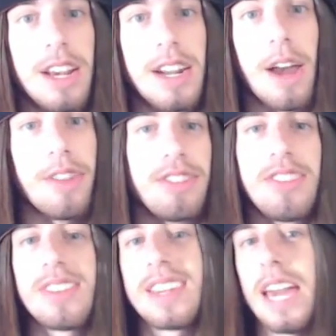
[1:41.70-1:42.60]
Now, this
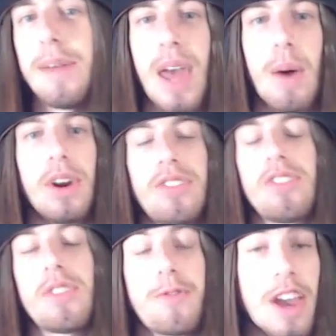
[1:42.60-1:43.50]
is a game that wears
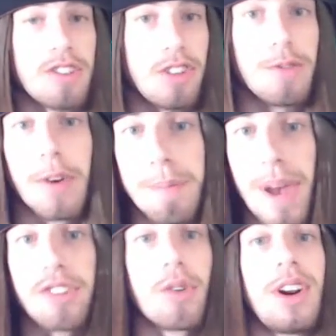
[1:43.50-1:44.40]
its affection for
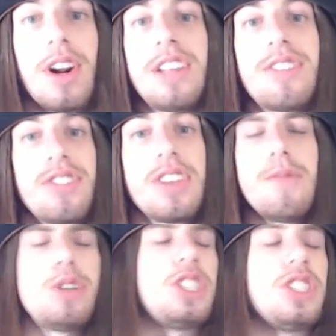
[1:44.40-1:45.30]
Metroid on its
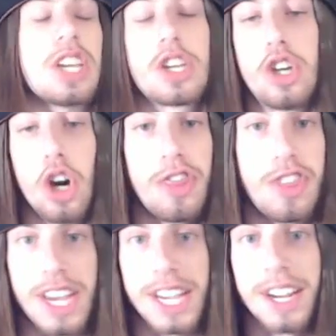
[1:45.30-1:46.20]
sleeve, which is a good
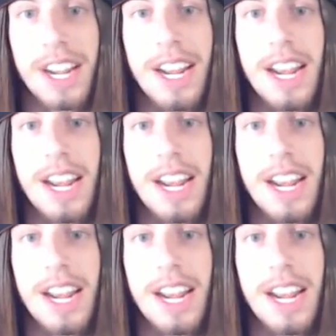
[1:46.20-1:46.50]
thing.